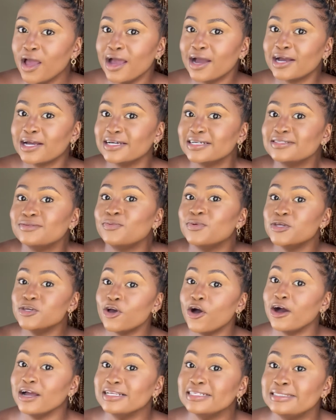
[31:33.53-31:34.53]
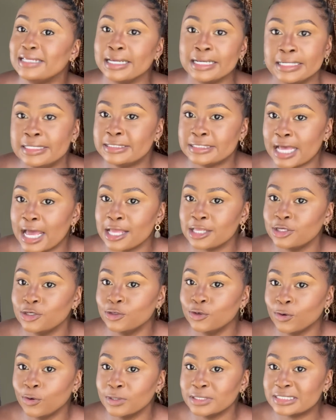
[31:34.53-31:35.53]
because when you're on DAILYSUN, you
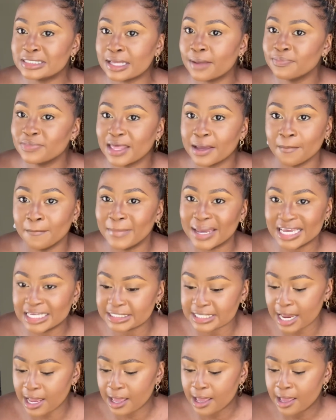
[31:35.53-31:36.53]
know it's something major.